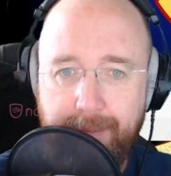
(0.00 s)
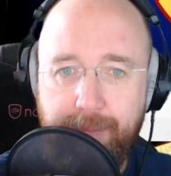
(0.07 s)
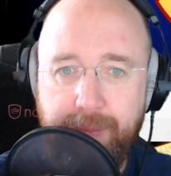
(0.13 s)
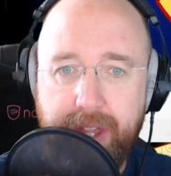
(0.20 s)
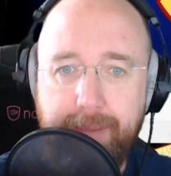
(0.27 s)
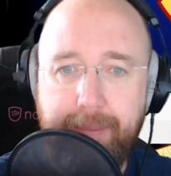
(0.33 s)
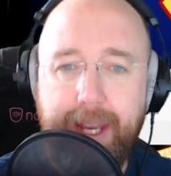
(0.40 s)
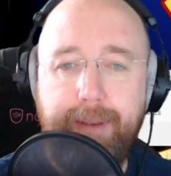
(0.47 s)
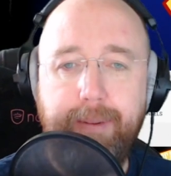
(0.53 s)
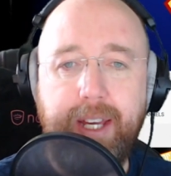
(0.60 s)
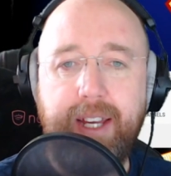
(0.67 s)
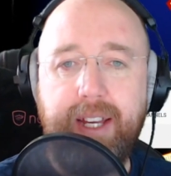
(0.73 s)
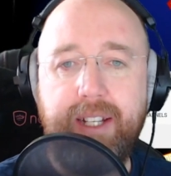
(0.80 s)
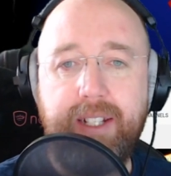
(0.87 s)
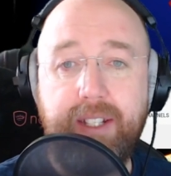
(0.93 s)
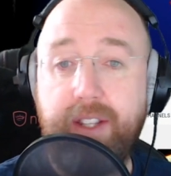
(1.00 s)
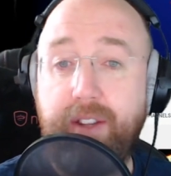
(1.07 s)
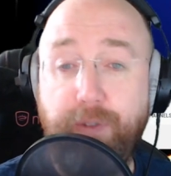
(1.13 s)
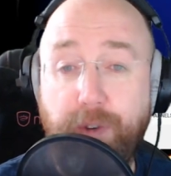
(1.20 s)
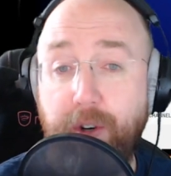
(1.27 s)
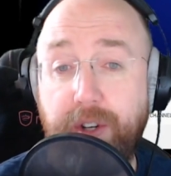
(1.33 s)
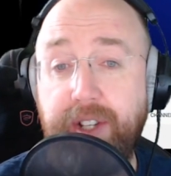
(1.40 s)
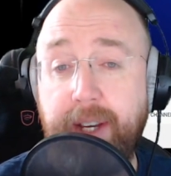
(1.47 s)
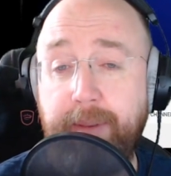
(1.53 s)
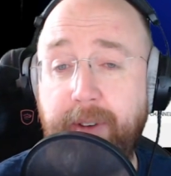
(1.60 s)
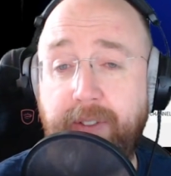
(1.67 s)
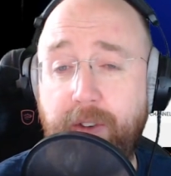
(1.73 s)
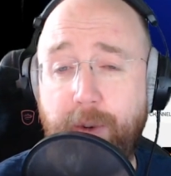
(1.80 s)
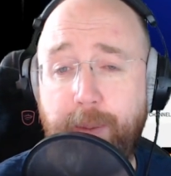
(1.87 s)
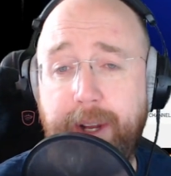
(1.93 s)
The baby is the first time I've
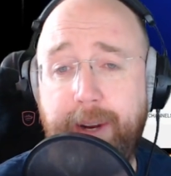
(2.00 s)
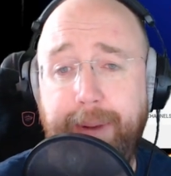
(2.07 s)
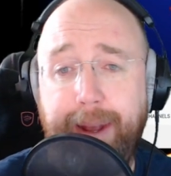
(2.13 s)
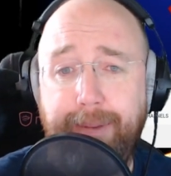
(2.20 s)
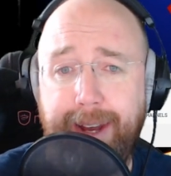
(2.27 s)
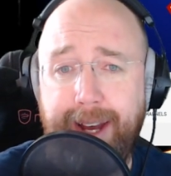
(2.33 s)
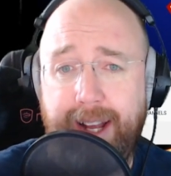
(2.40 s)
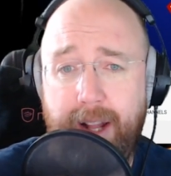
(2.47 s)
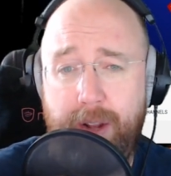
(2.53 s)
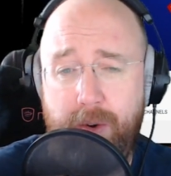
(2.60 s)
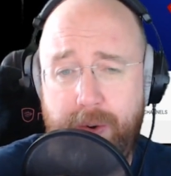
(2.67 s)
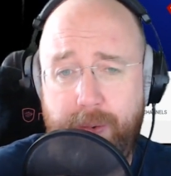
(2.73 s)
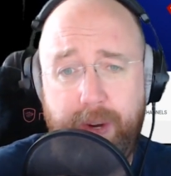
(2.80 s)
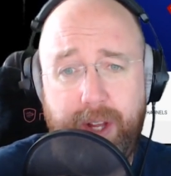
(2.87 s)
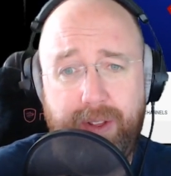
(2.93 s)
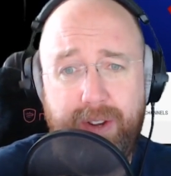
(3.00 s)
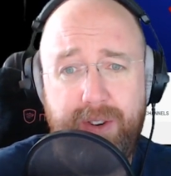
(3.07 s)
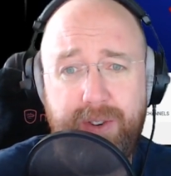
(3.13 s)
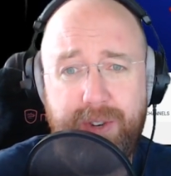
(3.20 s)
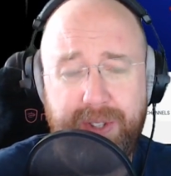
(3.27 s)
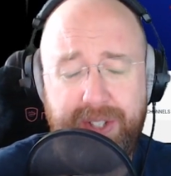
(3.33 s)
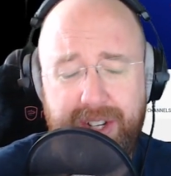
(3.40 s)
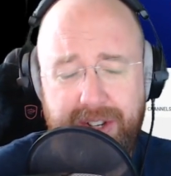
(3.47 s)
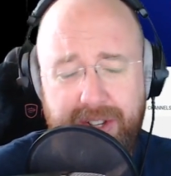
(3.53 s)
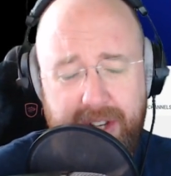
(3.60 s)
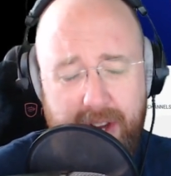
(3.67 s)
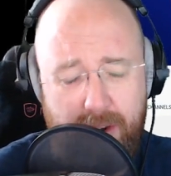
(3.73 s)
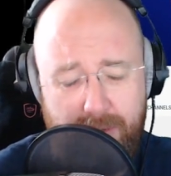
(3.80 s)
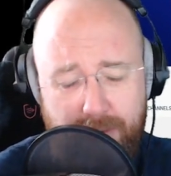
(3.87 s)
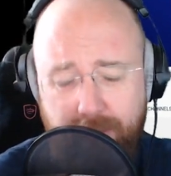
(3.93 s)
ever met a baby I get along with. They're usually just
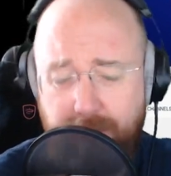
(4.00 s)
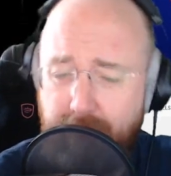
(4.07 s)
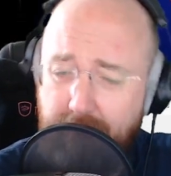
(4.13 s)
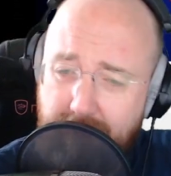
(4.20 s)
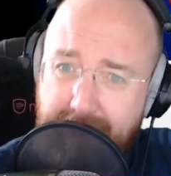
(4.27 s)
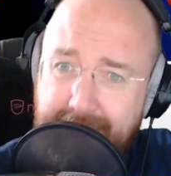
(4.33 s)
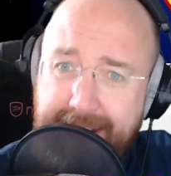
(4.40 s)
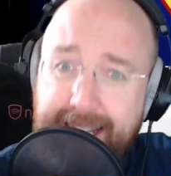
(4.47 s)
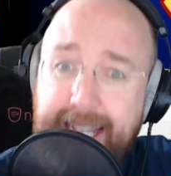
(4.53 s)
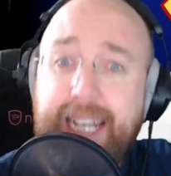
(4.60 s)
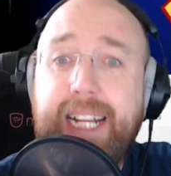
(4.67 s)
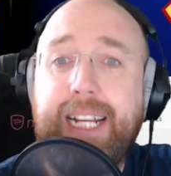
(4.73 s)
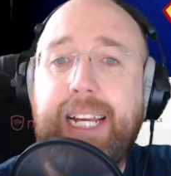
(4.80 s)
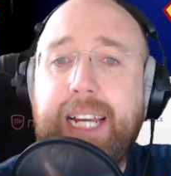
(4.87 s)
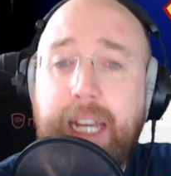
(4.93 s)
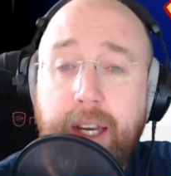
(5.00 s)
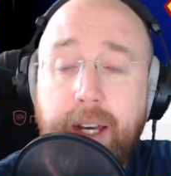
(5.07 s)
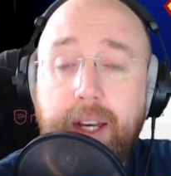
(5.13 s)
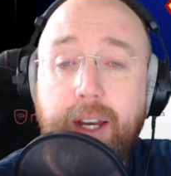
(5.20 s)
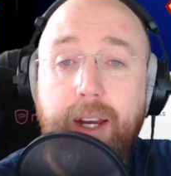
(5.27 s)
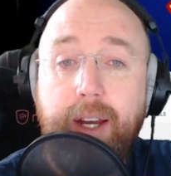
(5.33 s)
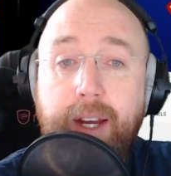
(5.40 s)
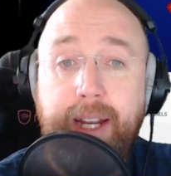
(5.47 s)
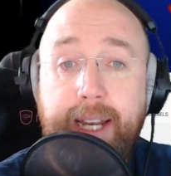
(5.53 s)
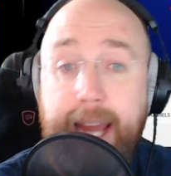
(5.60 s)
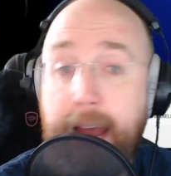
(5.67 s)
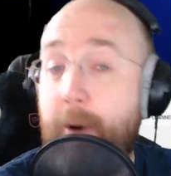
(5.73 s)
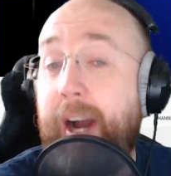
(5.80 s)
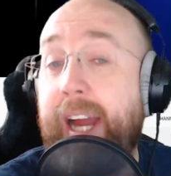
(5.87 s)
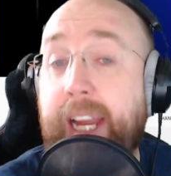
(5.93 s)
so needy.
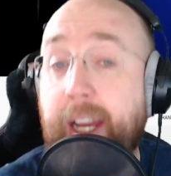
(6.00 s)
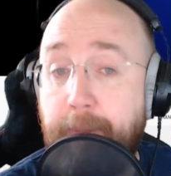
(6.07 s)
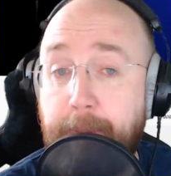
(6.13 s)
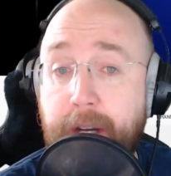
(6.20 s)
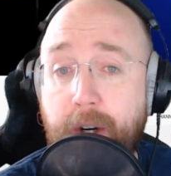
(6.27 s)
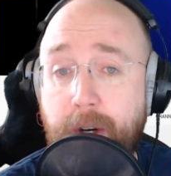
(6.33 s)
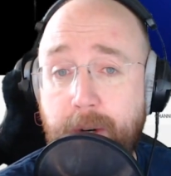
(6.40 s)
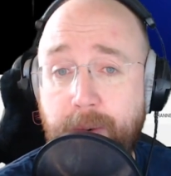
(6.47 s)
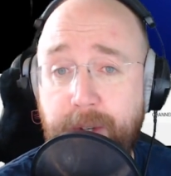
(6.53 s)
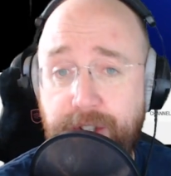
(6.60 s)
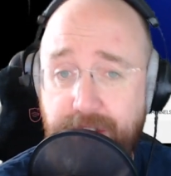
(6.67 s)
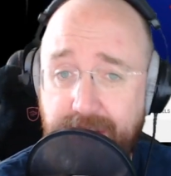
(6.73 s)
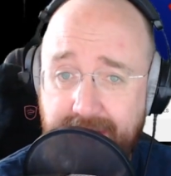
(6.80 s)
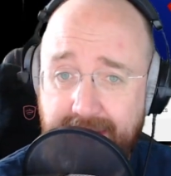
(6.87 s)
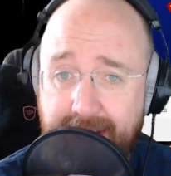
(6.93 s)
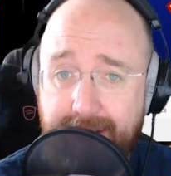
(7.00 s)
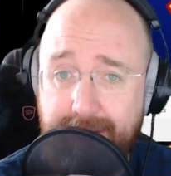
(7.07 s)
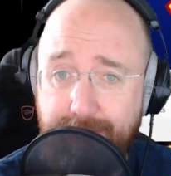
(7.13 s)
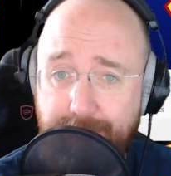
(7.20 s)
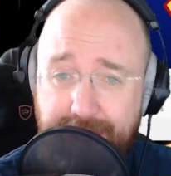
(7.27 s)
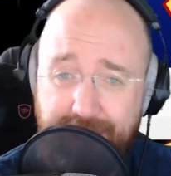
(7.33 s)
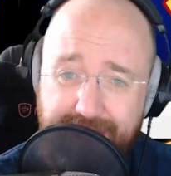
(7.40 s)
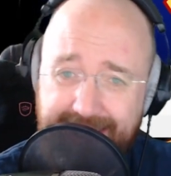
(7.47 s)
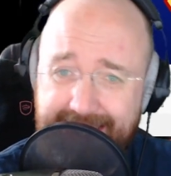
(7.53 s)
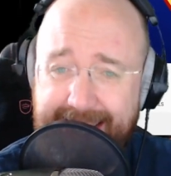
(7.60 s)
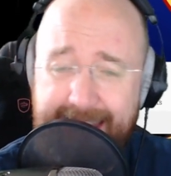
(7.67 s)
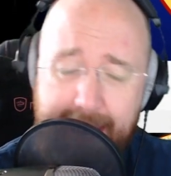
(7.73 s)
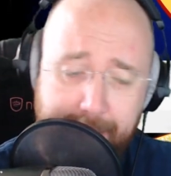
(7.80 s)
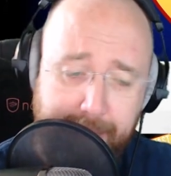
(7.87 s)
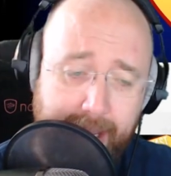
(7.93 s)
Now I get butthurt when she's not when she's
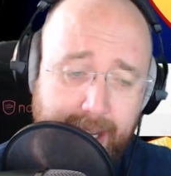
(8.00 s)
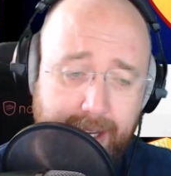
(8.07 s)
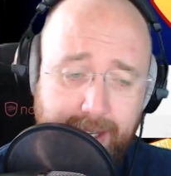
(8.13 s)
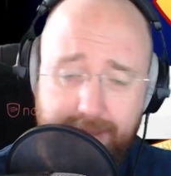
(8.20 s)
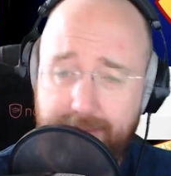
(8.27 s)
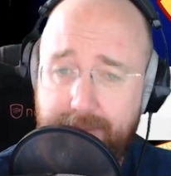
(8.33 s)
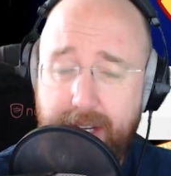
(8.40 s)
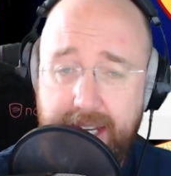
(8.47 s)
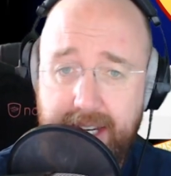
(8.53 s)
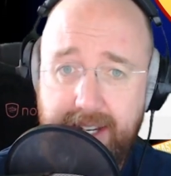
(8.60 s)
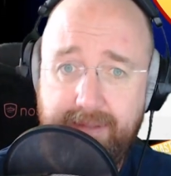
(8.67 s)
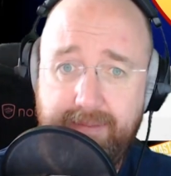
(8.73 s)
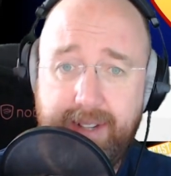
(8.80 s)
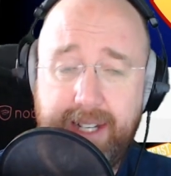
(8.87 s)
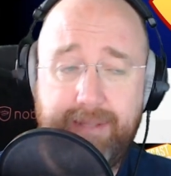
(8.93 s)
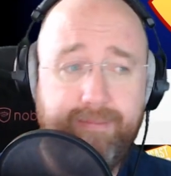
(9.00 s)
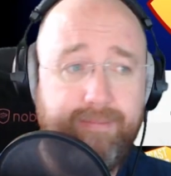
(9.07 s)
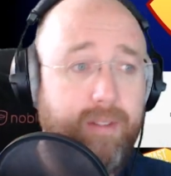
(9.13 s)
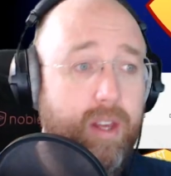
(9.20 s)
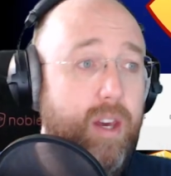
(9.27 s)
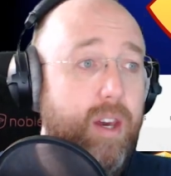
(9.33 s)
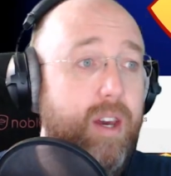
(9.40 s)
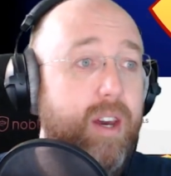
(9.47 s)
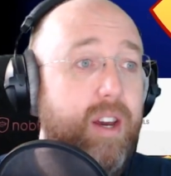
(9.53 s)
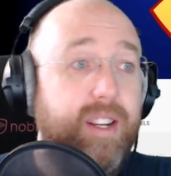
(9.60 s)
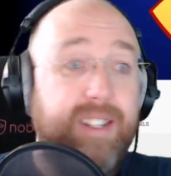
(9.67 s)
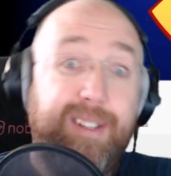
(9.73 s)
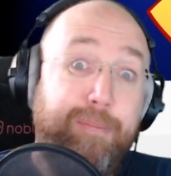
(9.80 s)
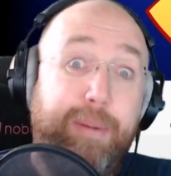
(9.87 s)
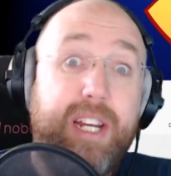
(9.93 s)
napping and and and
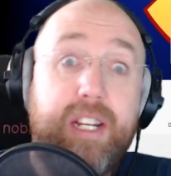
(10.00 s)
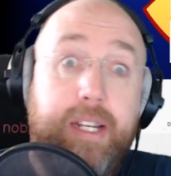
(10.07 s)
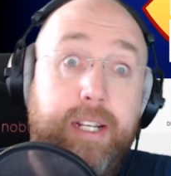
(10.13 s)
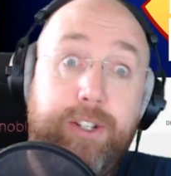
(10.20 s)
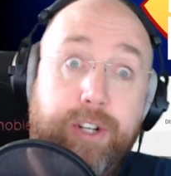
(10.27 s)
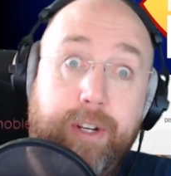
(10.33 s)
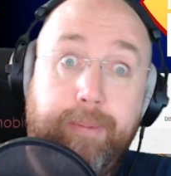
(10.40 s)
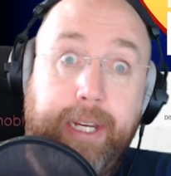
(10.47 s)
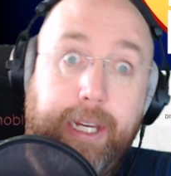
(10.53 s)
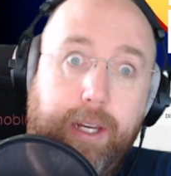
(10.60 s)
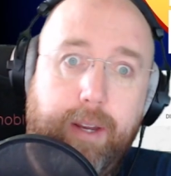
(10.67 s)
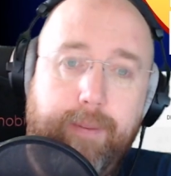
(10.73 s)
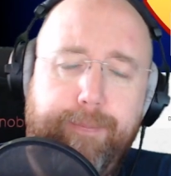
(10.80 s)
doesn't pay attention to me.